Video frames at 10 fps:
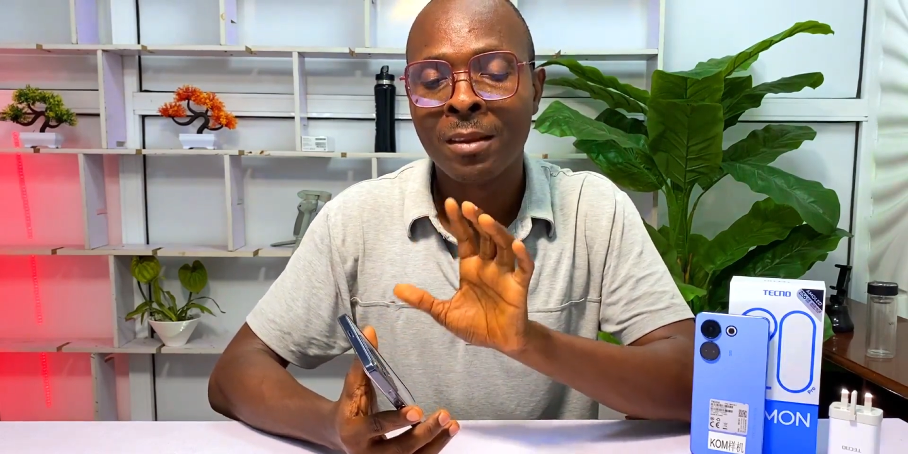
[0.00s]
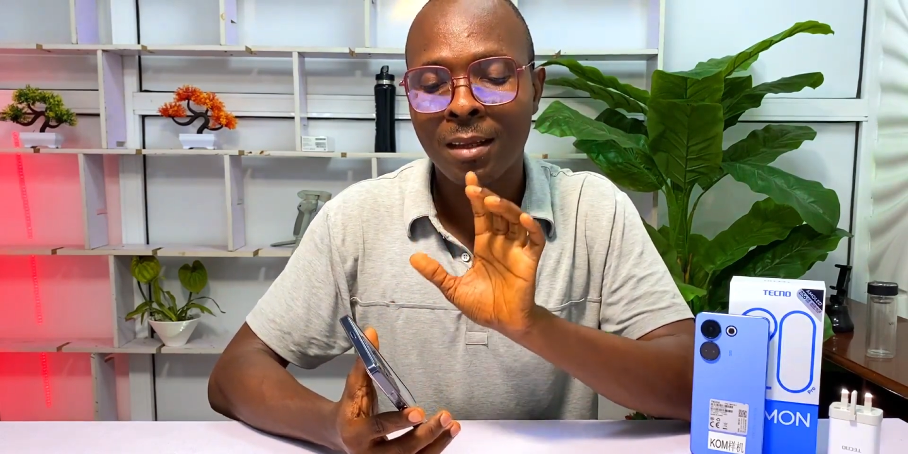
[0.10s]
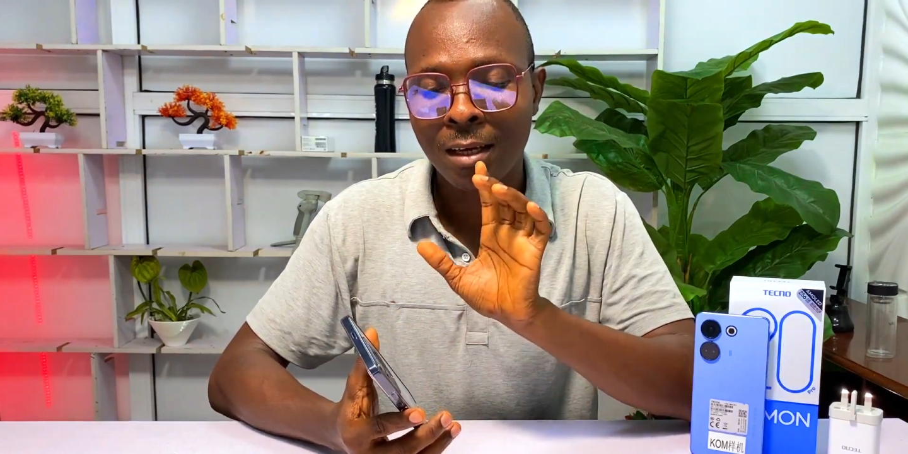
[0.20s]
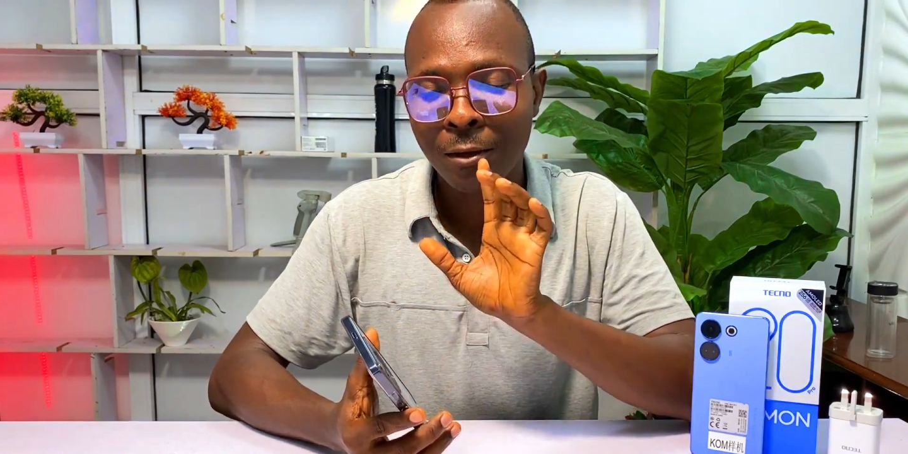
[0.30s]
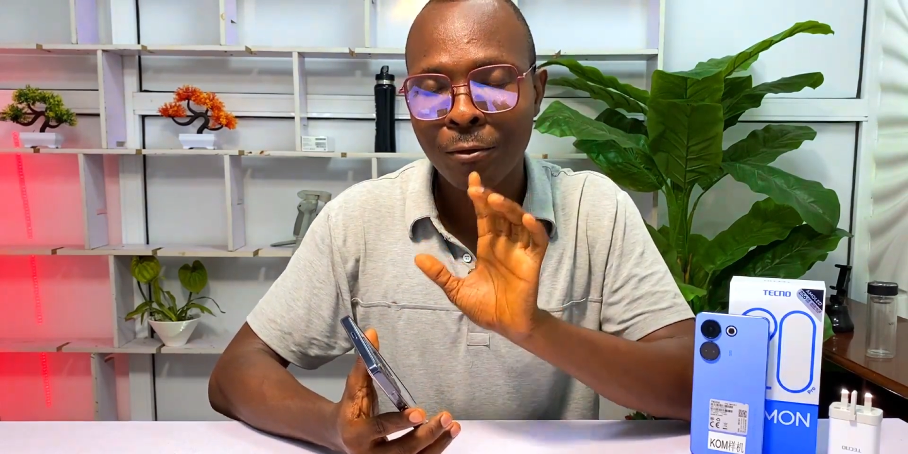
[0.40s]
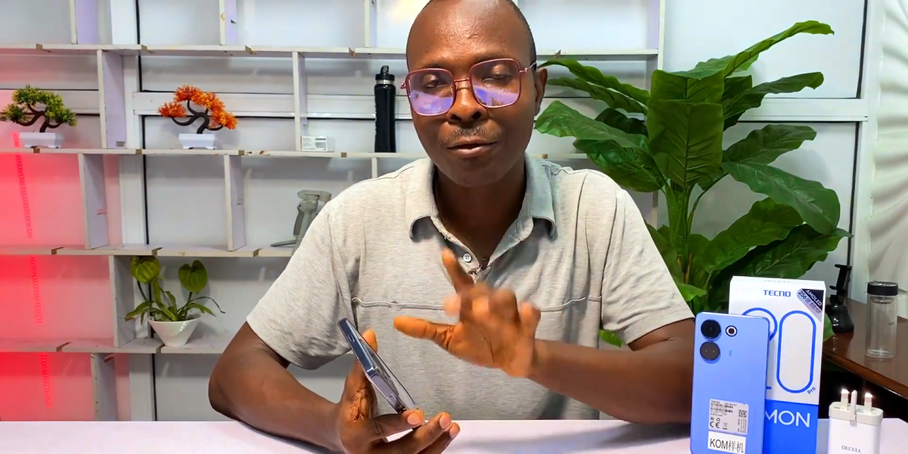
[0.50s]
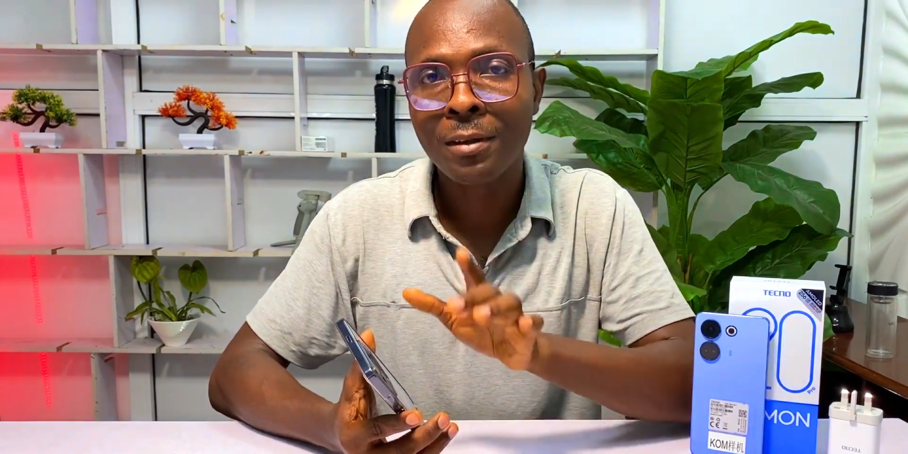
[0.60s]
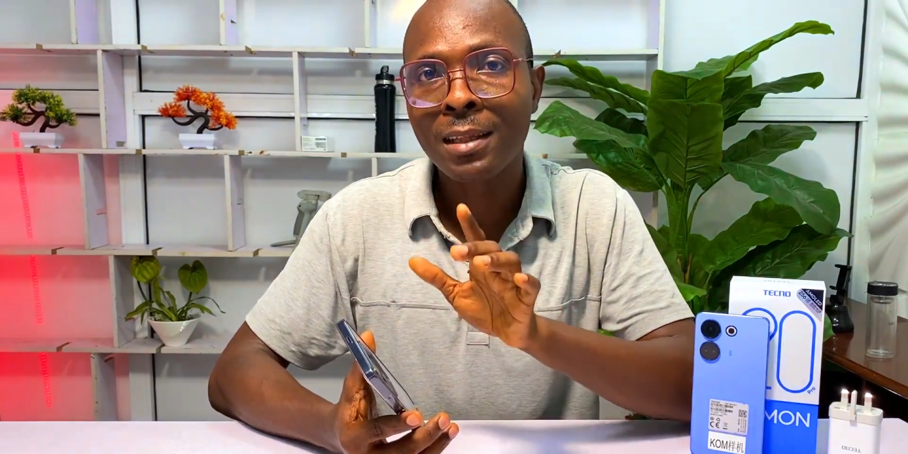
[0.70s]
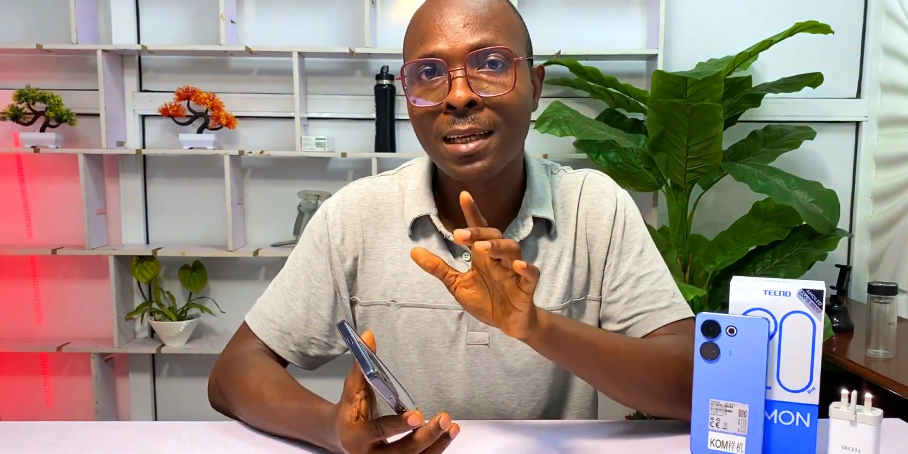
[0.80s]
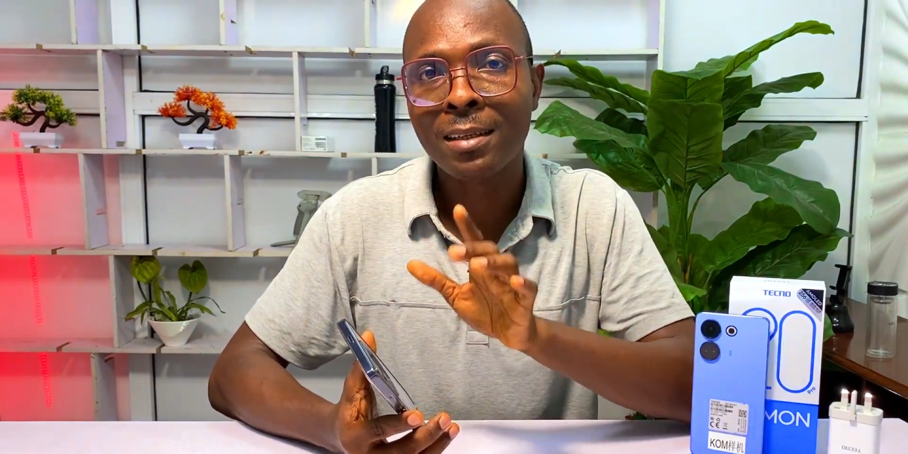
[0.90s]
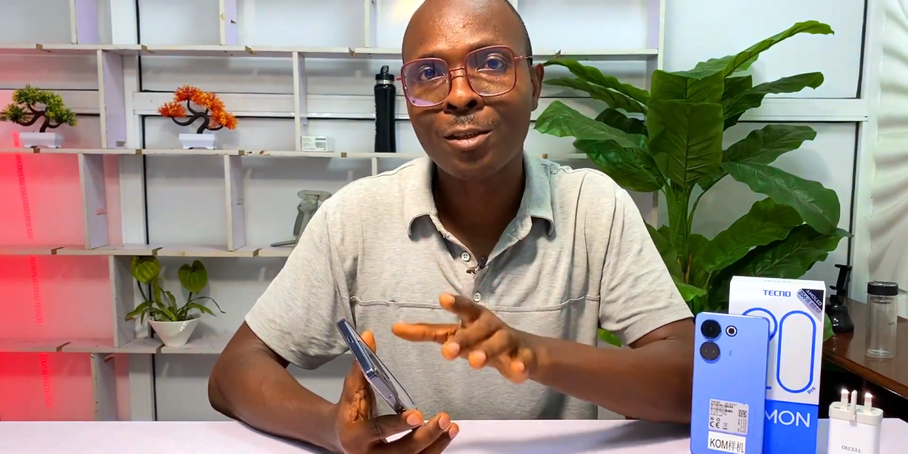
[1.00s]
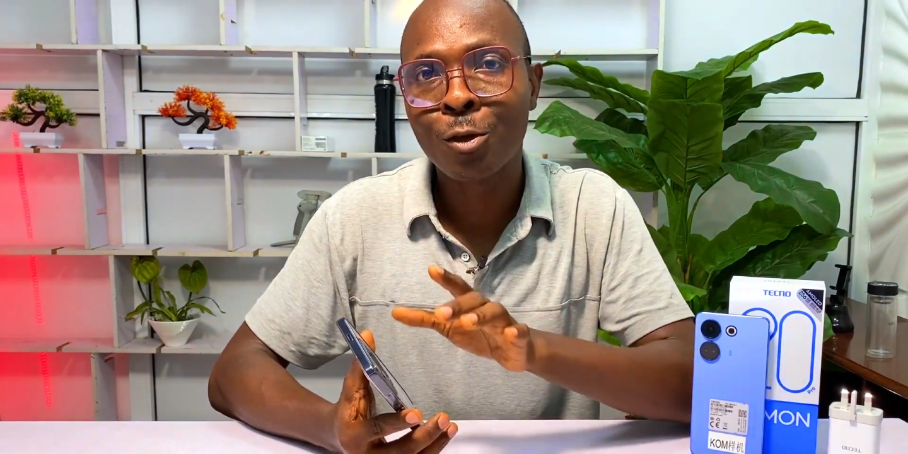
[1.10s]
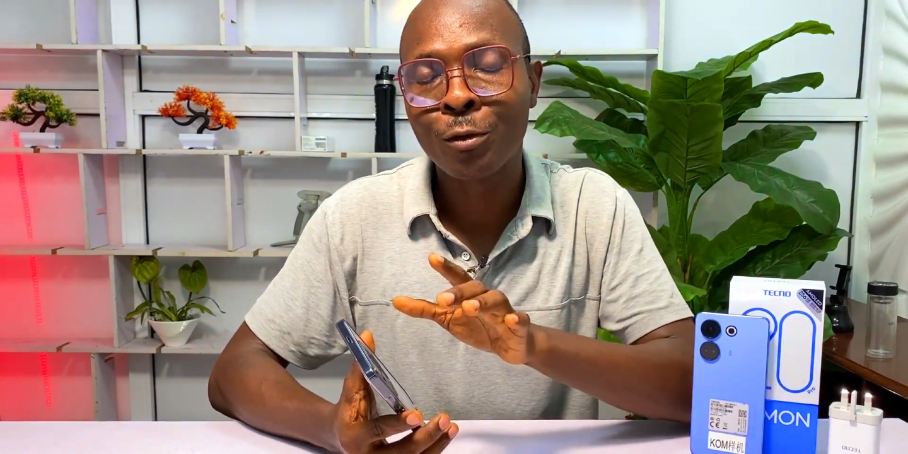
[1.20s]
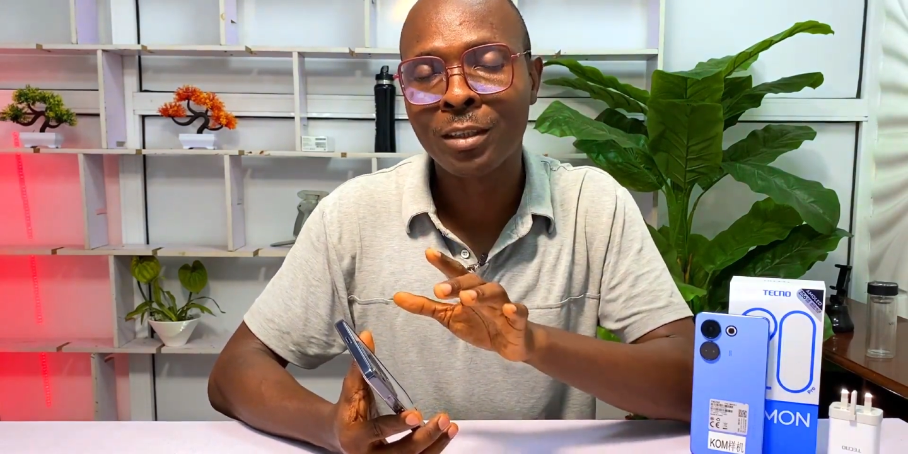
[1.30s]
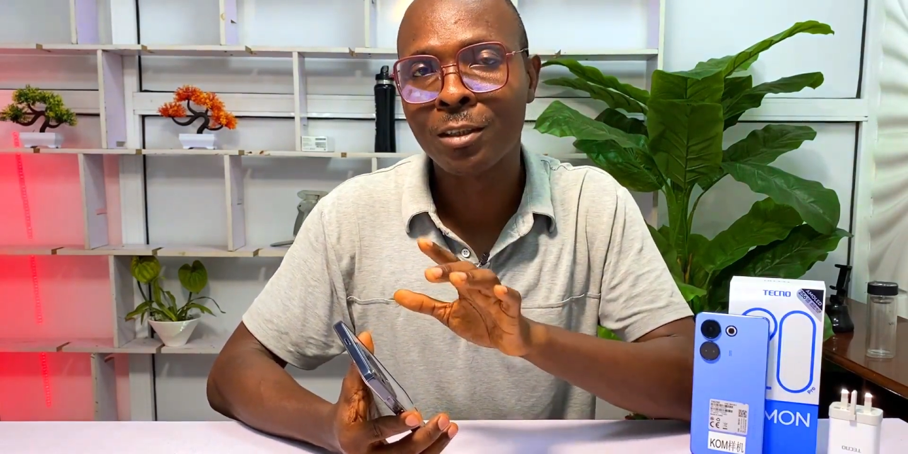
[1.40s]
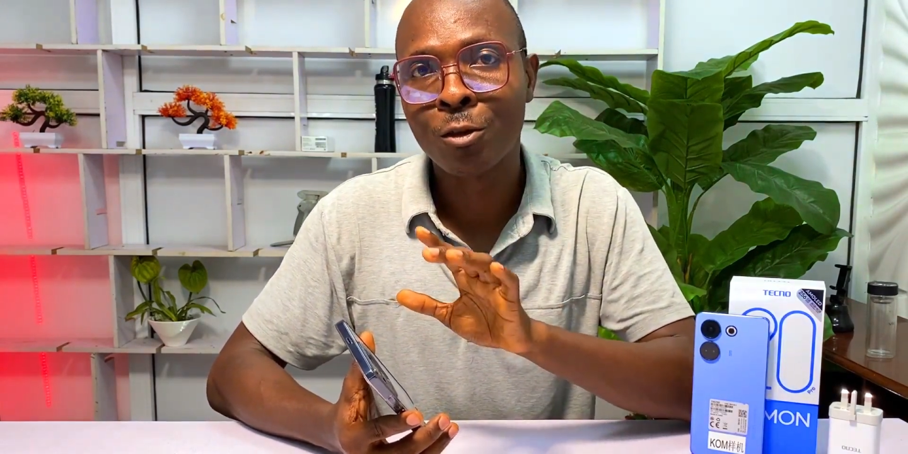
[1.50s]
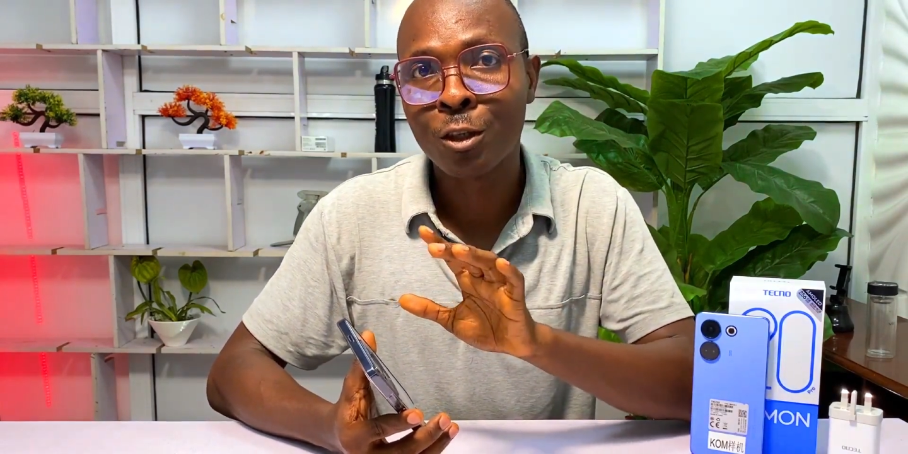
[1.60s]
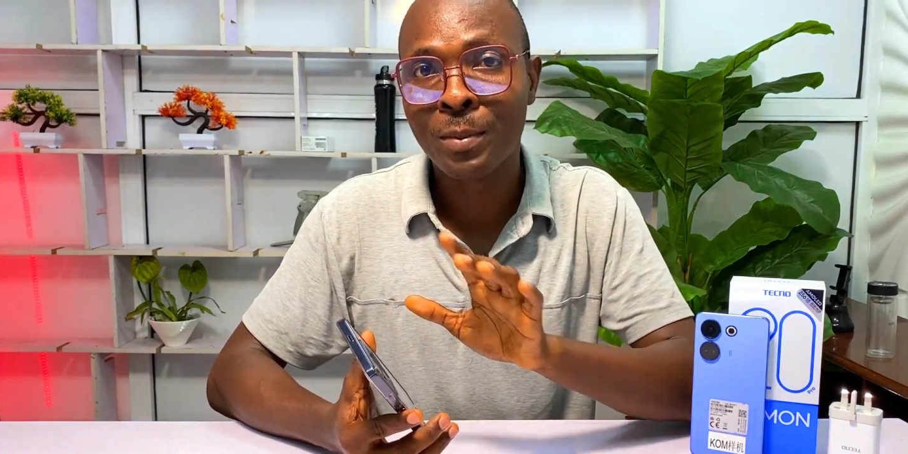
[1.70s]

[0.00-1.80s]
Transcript: Now, if you think that this storage is not